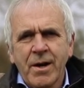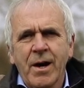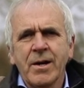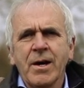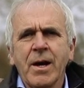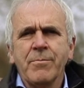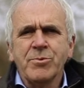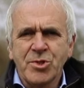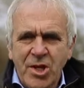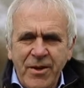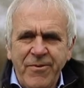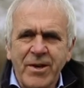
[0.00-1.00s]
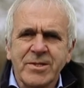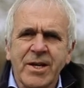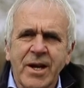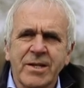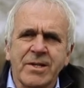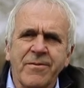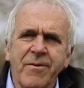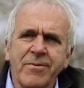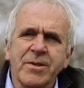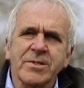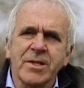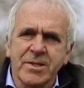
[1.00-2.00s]
and I'm Chief Executive of
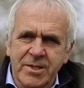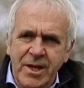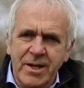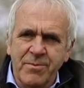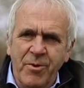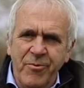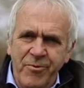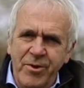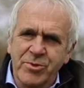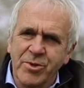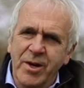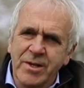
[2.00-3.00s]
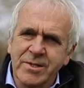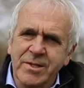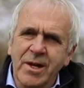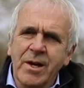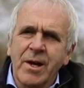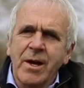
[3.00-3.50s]
the Sustainable Food Trust,